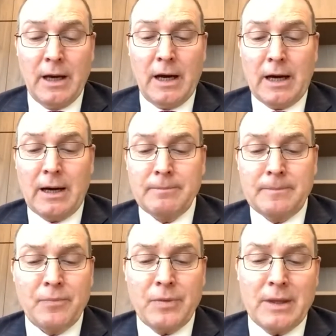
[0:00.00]

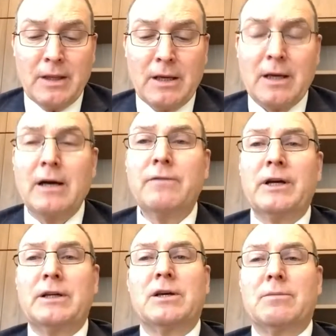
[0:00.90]
The
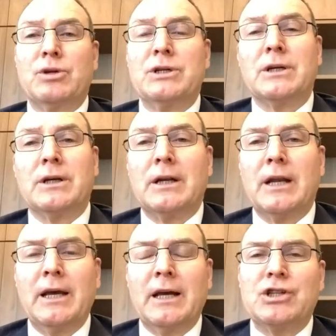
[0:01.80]
COVID Commission
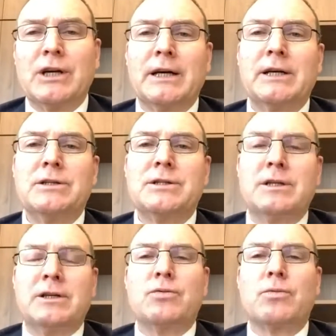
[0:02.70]
changed
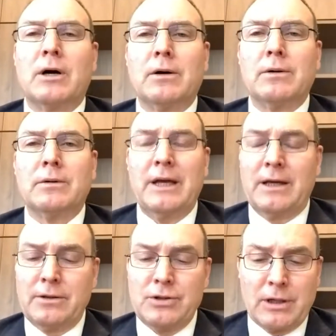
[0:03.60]
its role
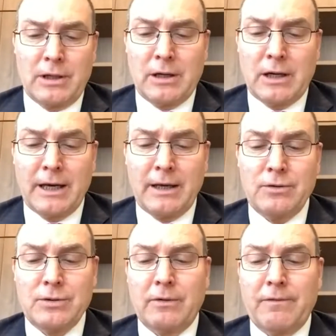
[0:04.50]
in July
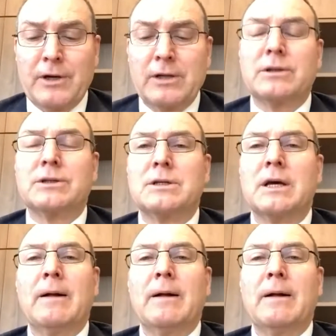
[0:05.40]
to a focus